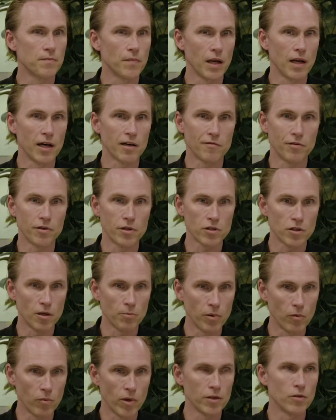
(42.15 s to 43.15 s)
Like, for
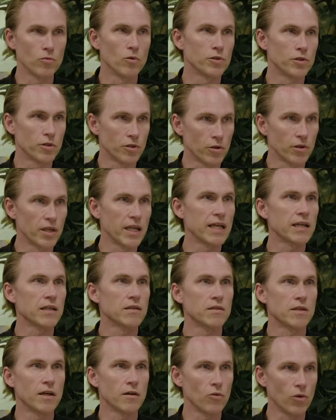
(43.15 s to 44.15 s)
example, when you want to
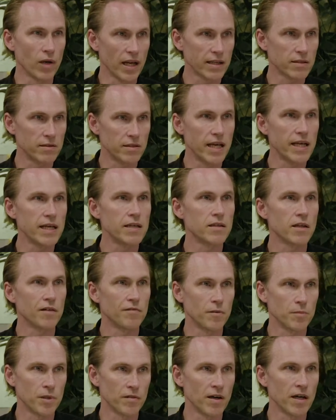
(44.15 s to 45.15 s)
connect and collect data
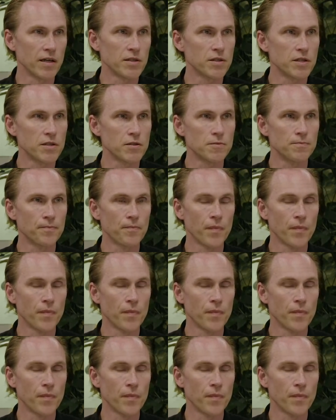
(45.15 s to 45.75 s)
from devices.